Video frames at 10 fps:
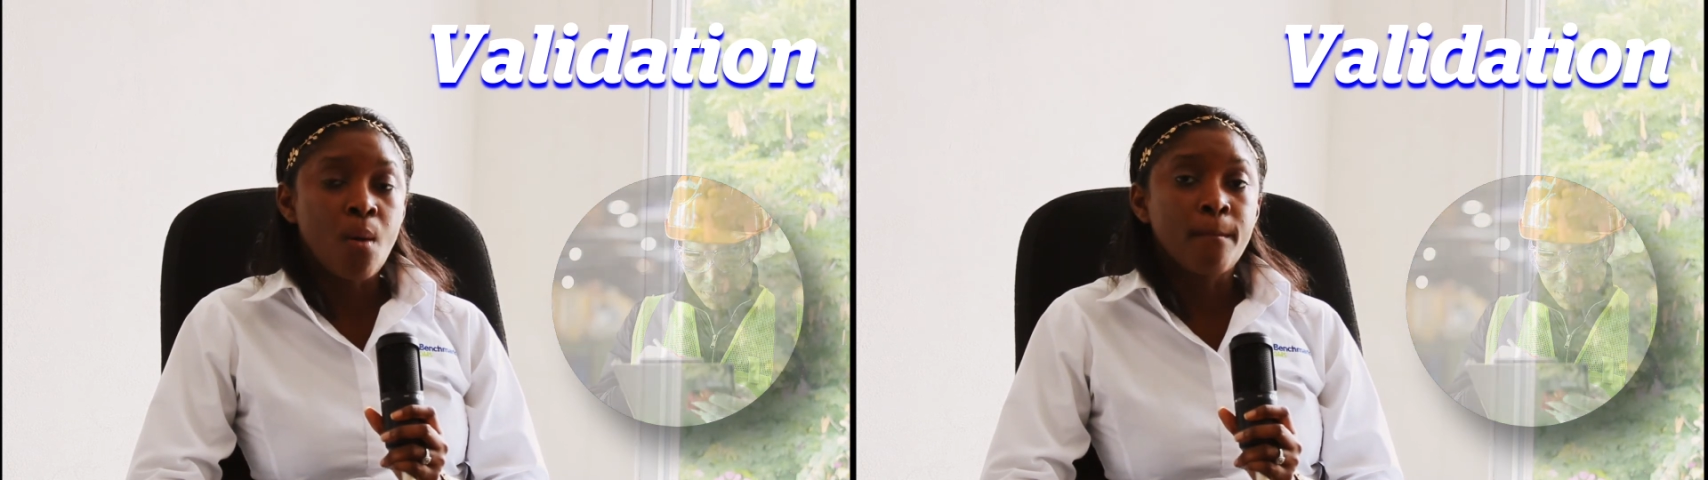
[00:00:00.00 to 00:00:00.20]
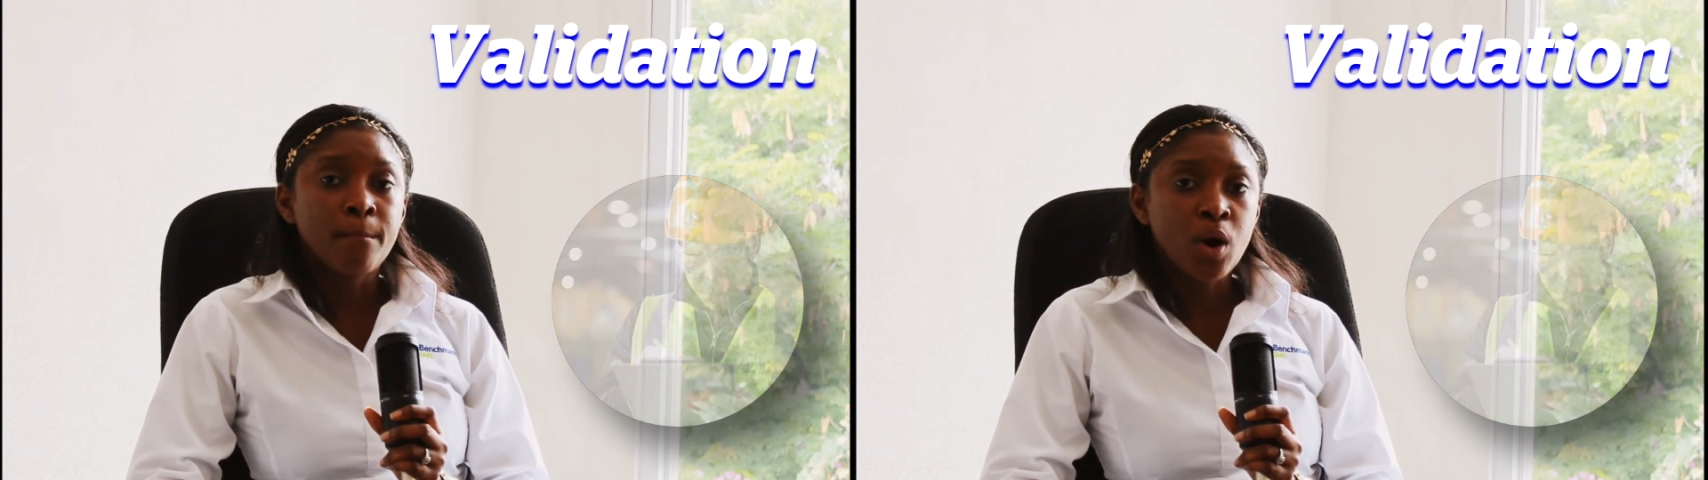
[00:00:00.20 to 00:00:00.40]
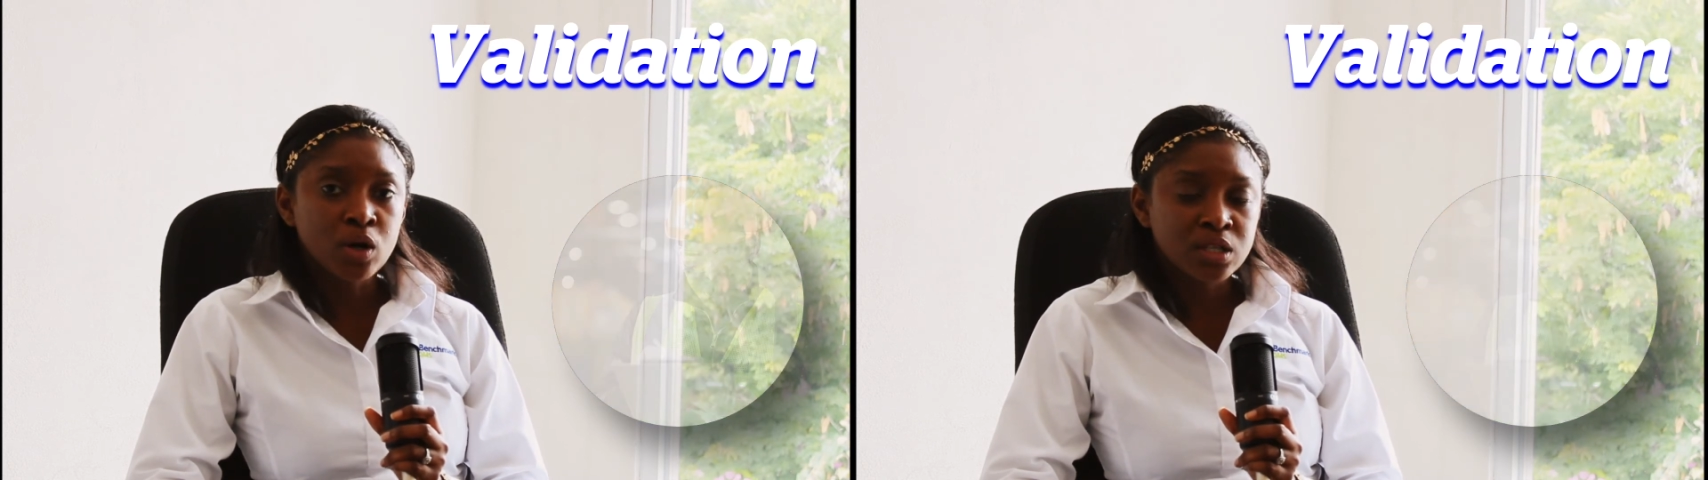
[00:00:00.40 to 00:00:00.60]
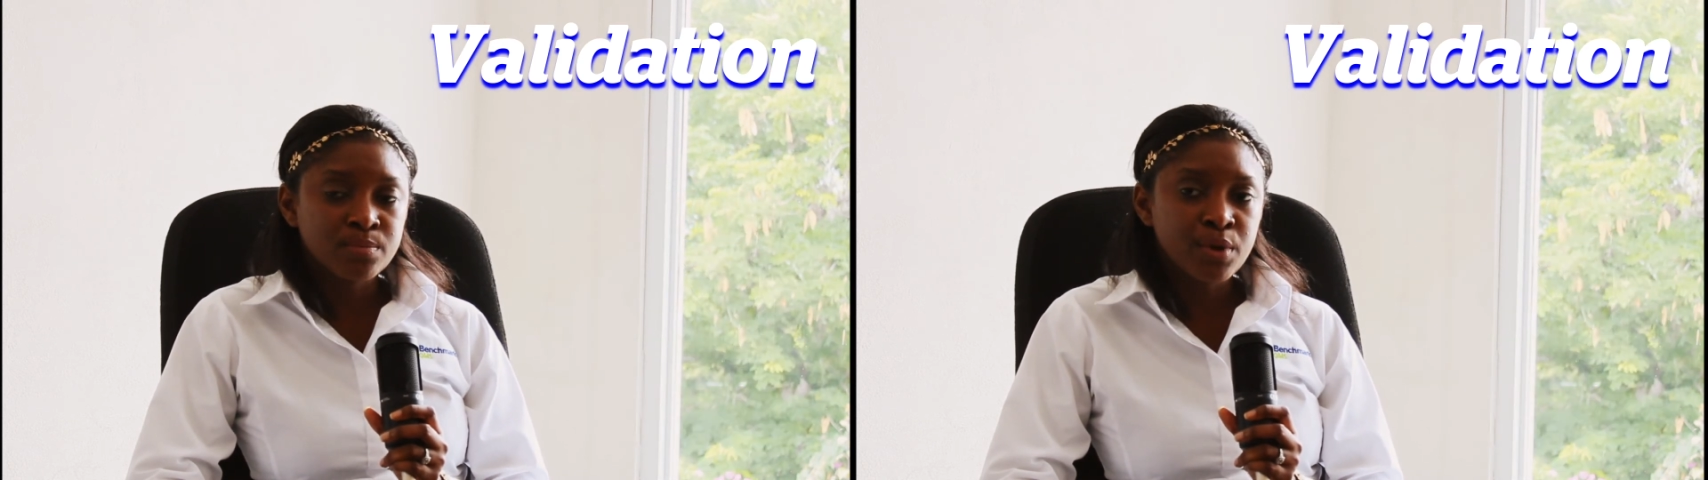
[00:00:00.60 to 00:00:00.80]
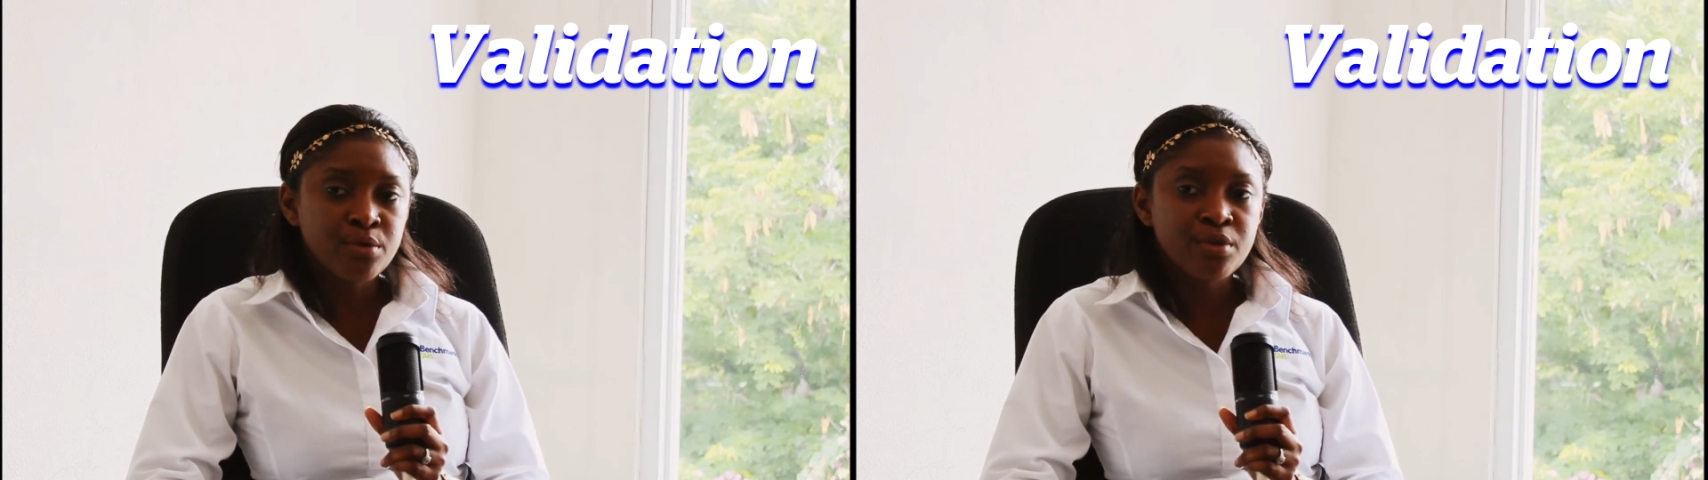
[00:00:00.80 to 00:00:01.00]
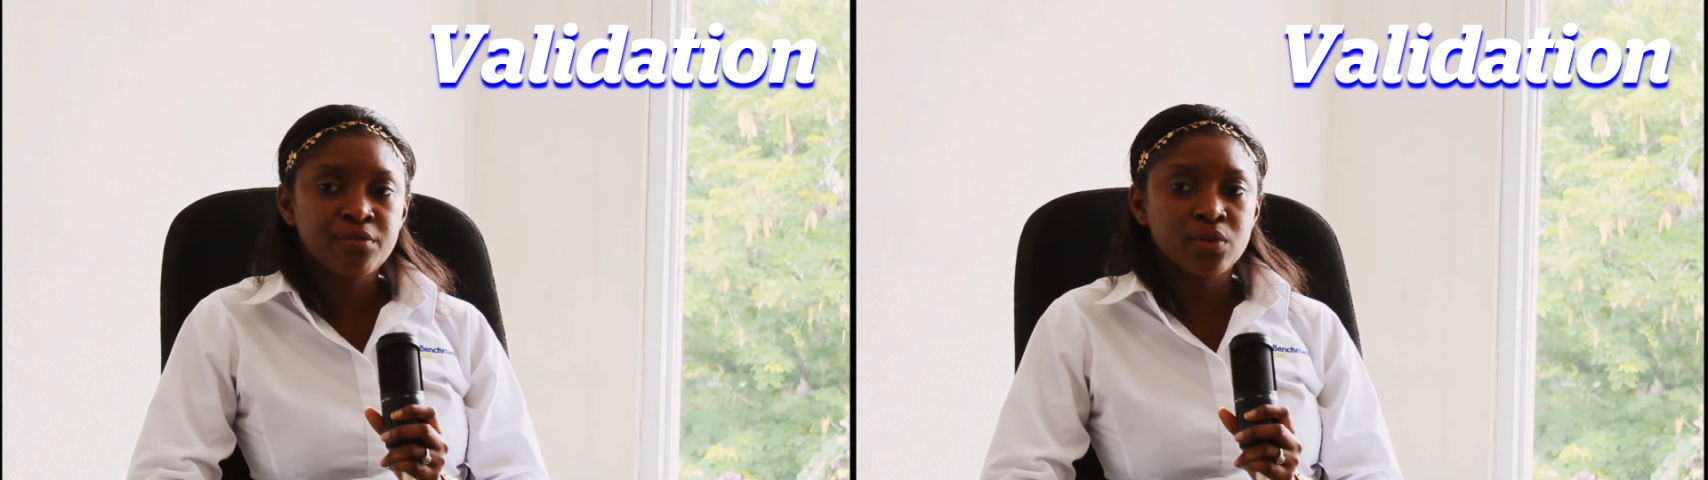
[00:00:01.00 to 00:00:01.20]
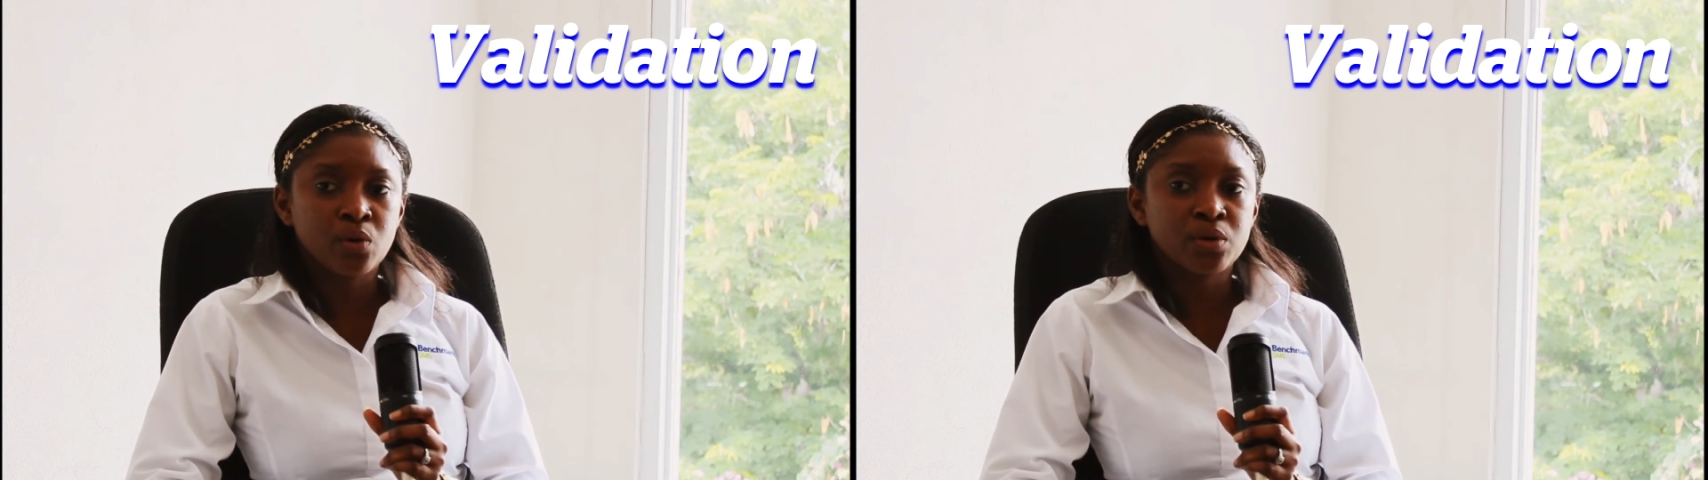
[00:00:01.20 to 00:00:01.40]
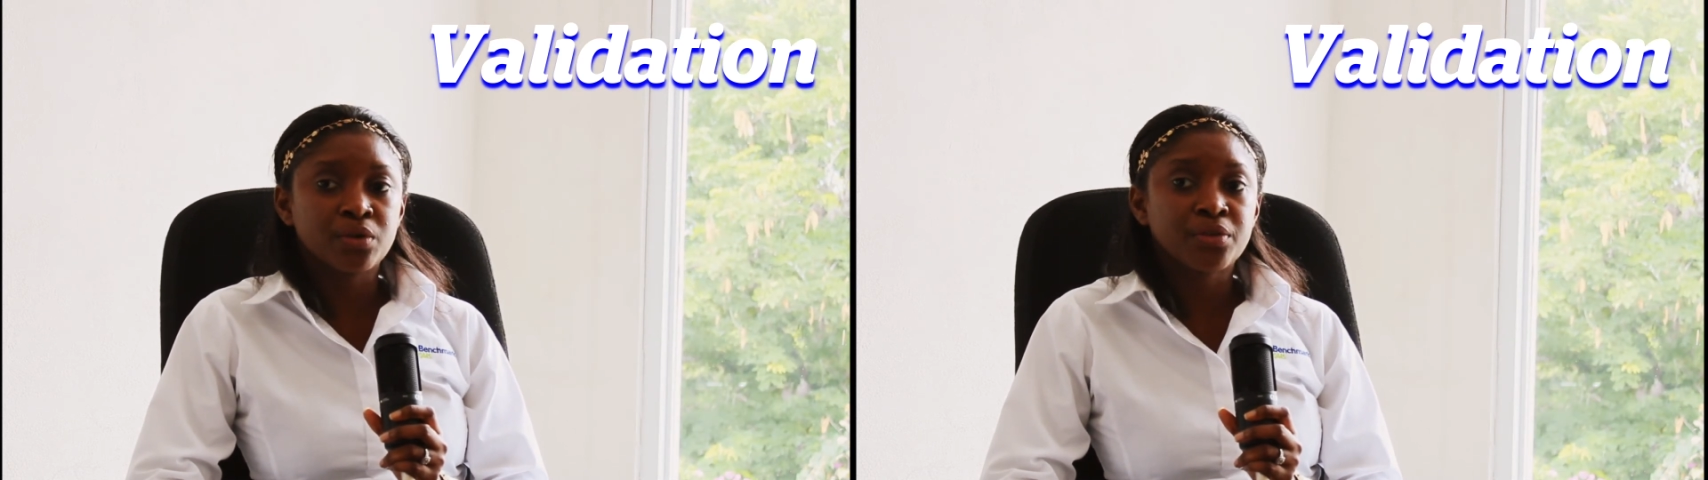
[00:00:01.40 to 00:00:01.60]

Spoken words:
must be reviewed